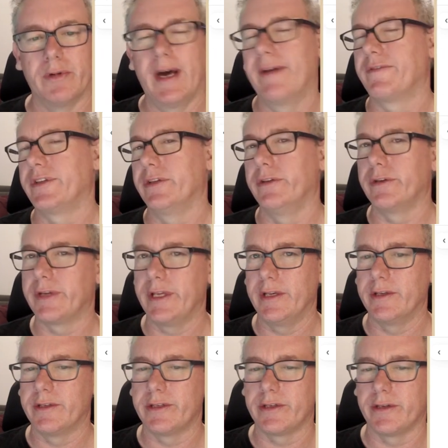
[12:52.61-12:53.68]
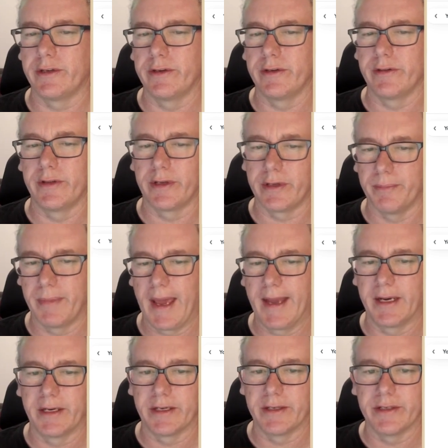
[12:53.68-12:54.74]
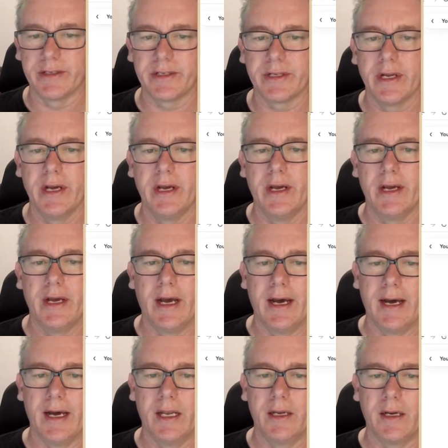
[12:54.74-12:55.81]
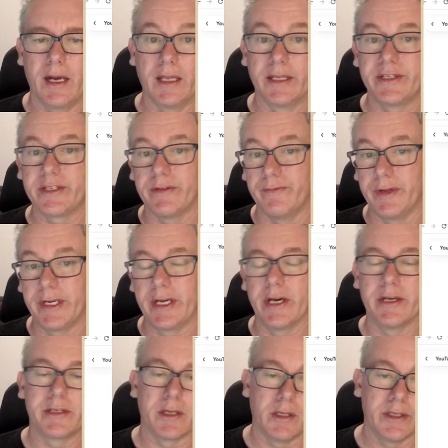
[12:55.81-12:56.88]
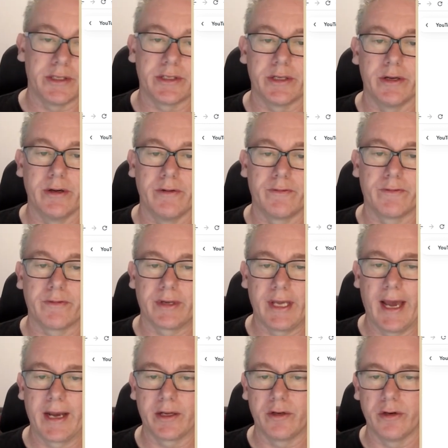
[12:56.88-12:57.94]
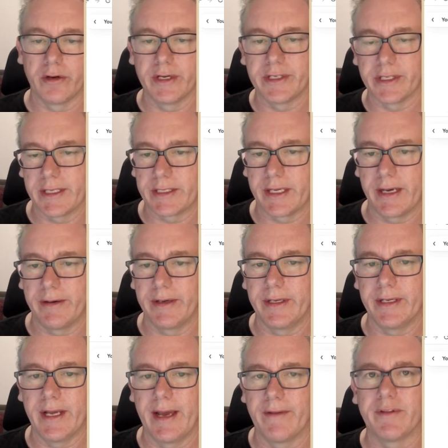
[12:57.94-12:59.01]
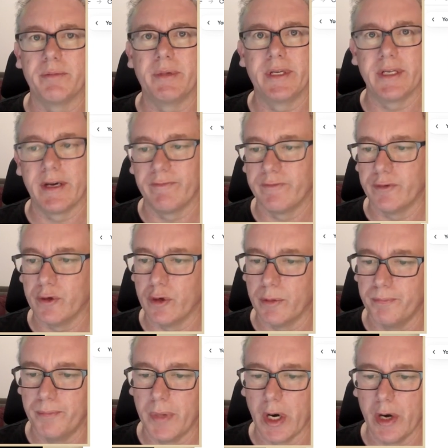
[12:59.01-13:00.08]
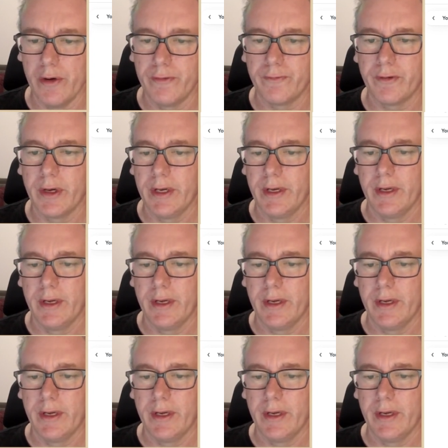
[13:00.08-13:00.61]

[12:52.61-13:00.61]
We'll have to look into the competitors, a list of videos, a list of categories. That's going to have to be done for both.